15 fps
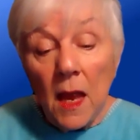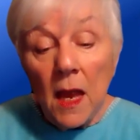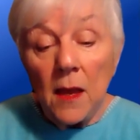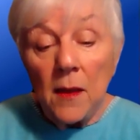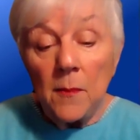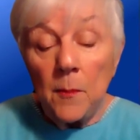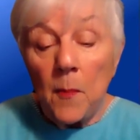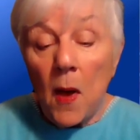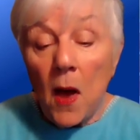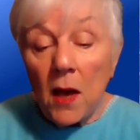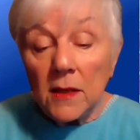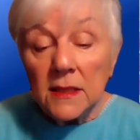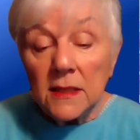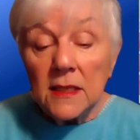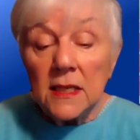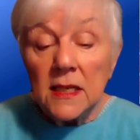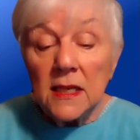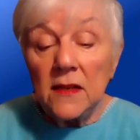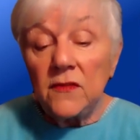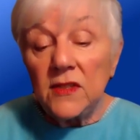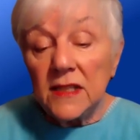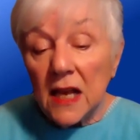in
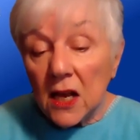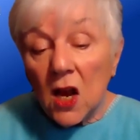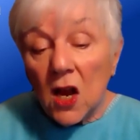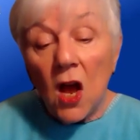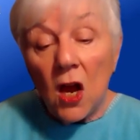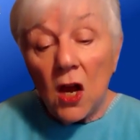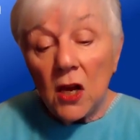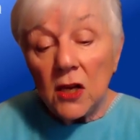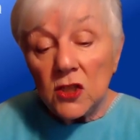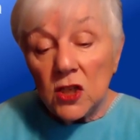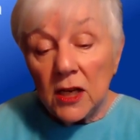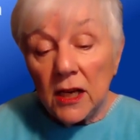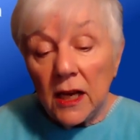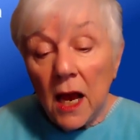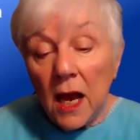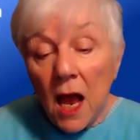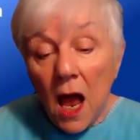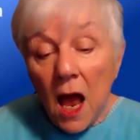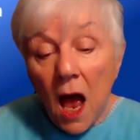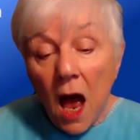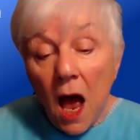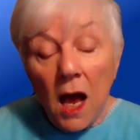positive psychology
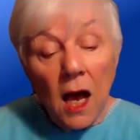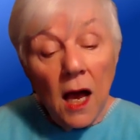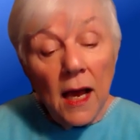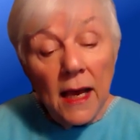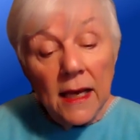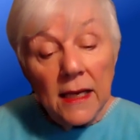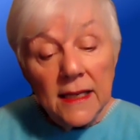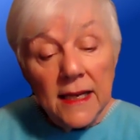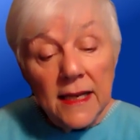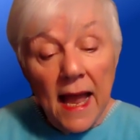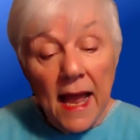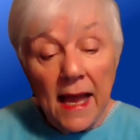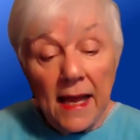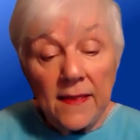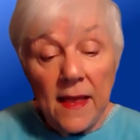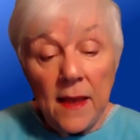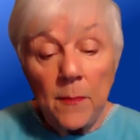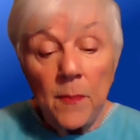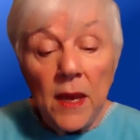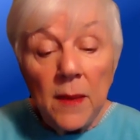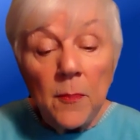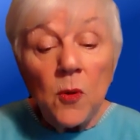indicate
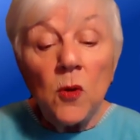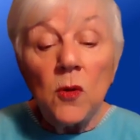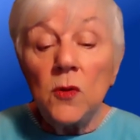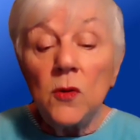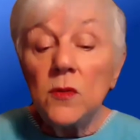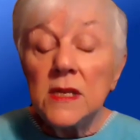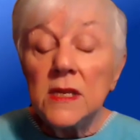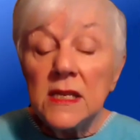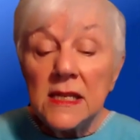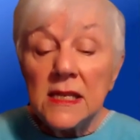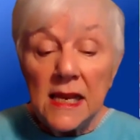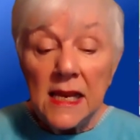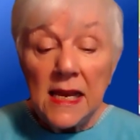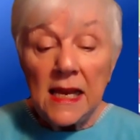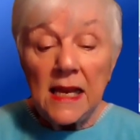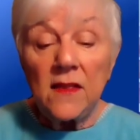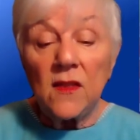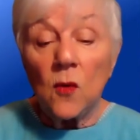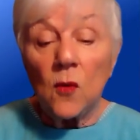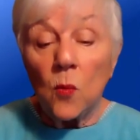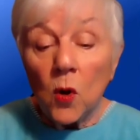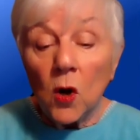that people who see
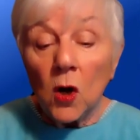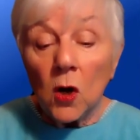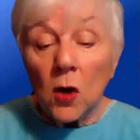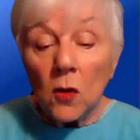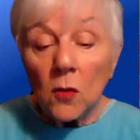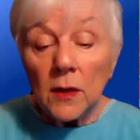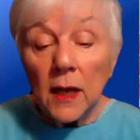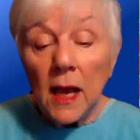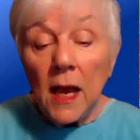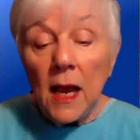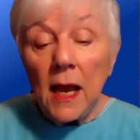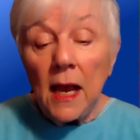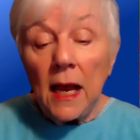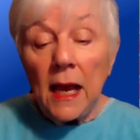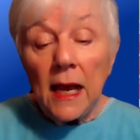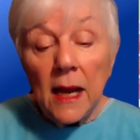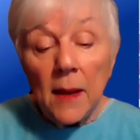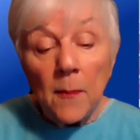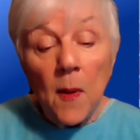the world in a